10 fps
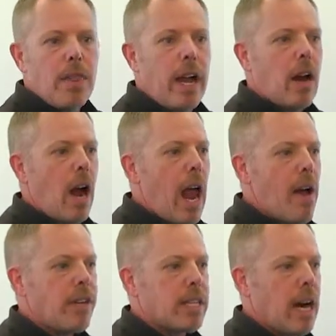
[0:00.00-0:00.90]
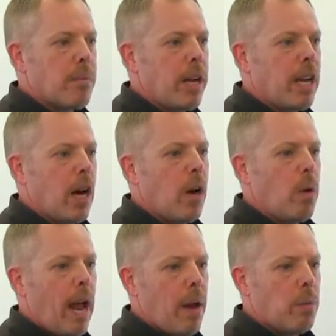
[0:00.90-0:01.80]
There, every time we
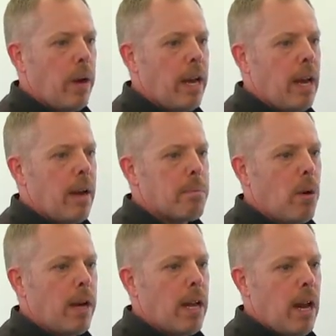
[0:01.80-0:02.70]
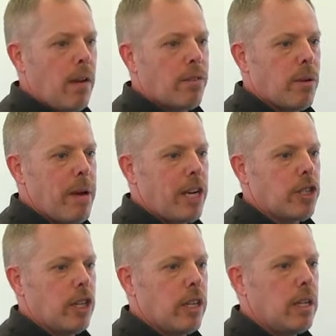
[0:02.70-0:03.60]
go and we put in
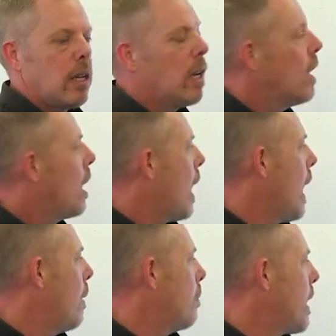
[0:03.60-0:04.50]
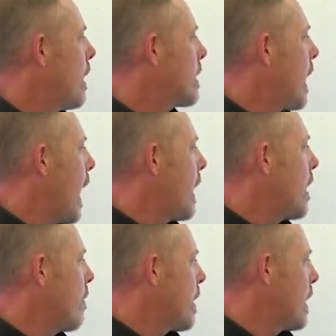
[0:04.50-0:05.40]
information, um, into
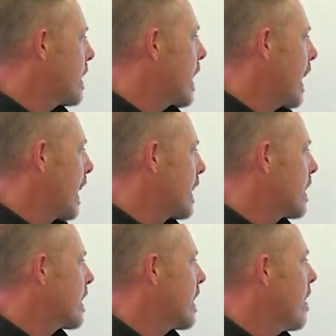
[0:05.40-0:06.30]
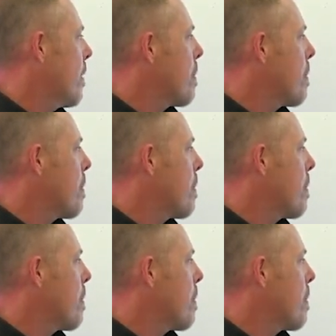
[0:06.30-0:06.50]
any of these things,